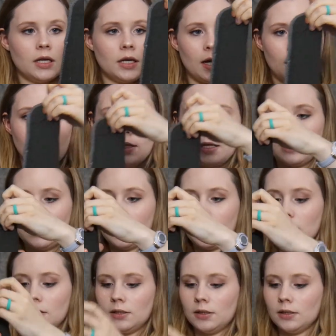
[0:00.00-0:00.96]
kind of like
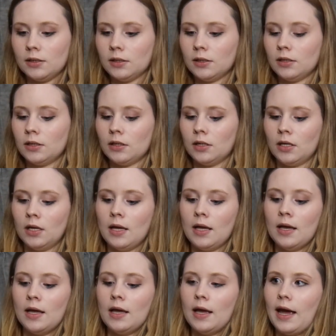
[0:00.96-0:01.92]
this.
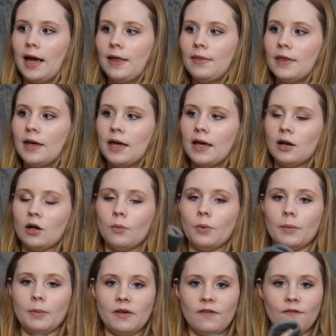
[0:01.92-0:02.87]
And then I'll
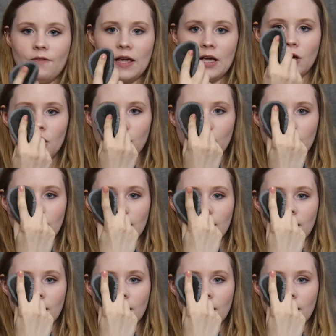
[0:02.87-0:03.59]
put my finger